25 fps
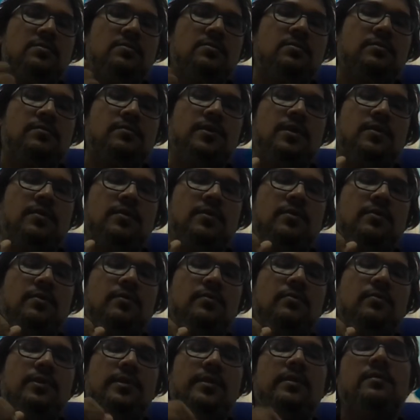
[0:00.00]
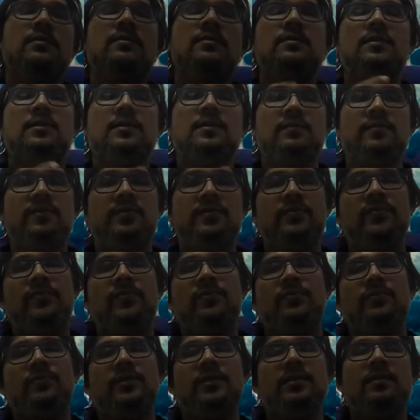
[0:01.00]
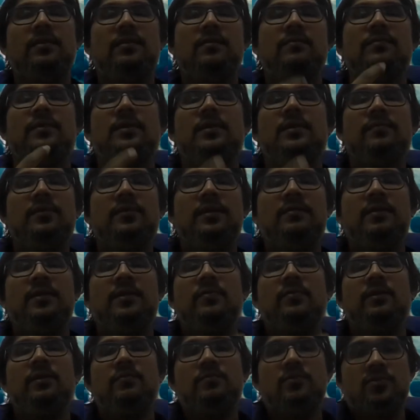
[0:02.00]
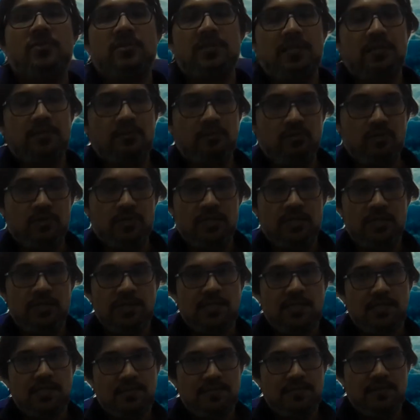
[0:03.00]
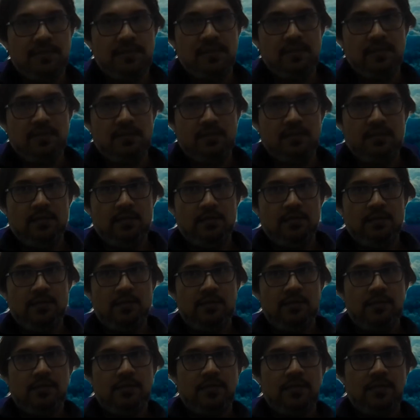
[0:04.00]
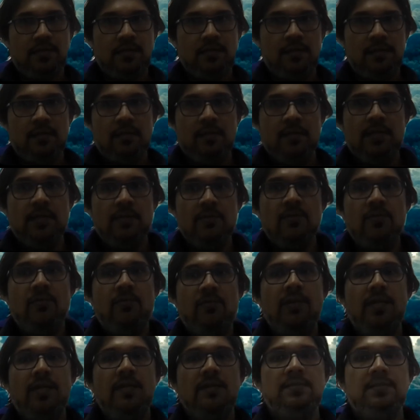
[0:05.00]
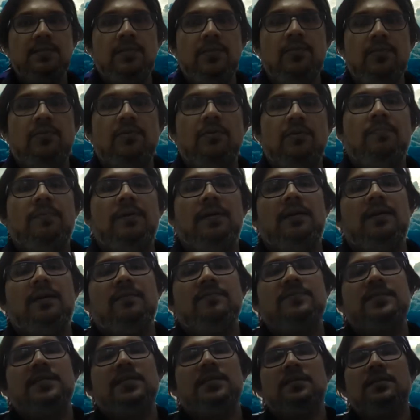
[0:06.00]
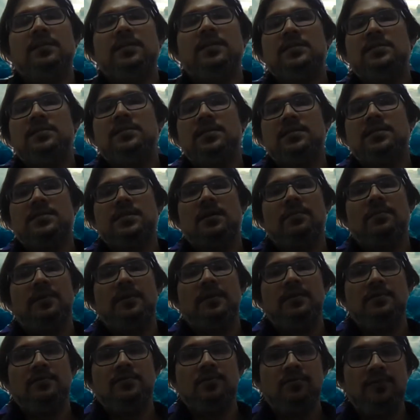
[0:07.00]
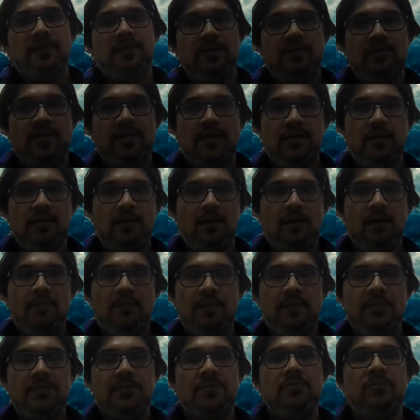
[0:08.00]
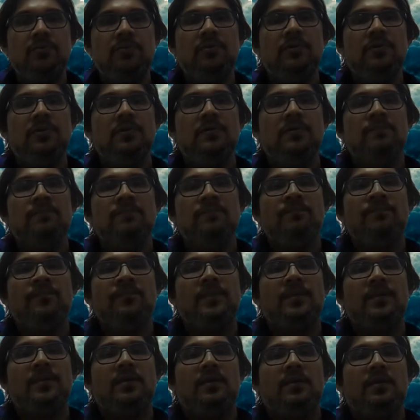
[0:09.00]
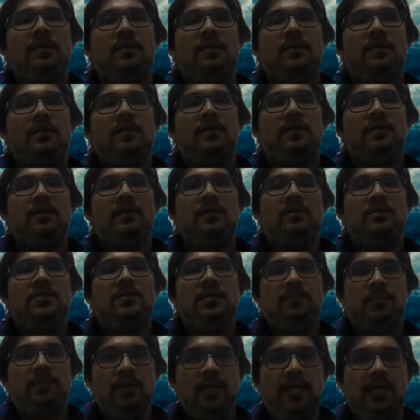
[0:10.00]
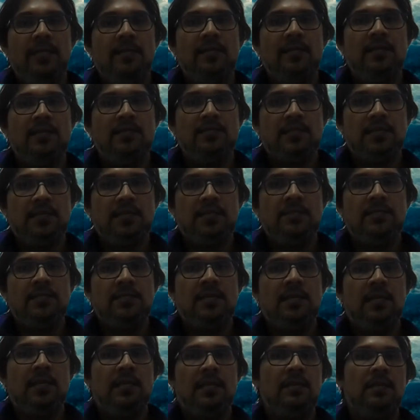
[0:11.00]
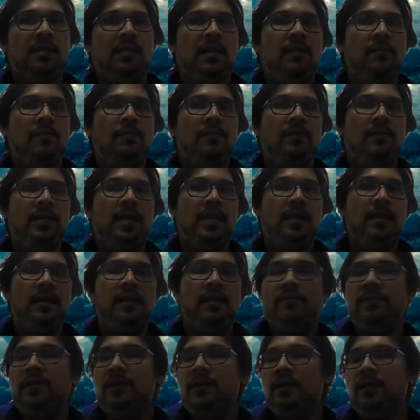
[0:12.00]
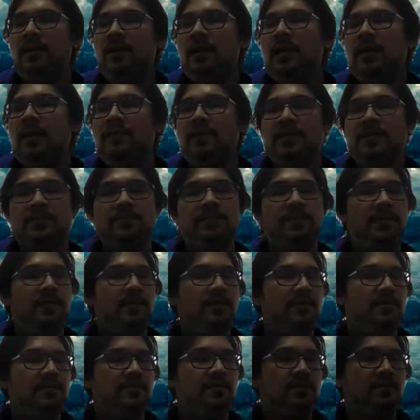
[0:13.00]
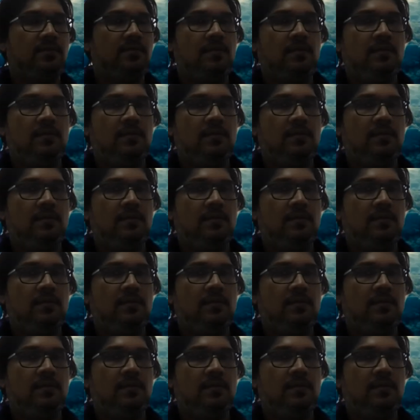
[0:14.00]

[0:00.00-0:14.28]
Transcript: So we are going to do internal reviews. So then we'll, we'll try to demonstrate those things as well. So yeah, real good trainings in Europe, I have seen these things happening. So we'll try our best to, uh, you know, simulate these things and think that that will give the real life experience.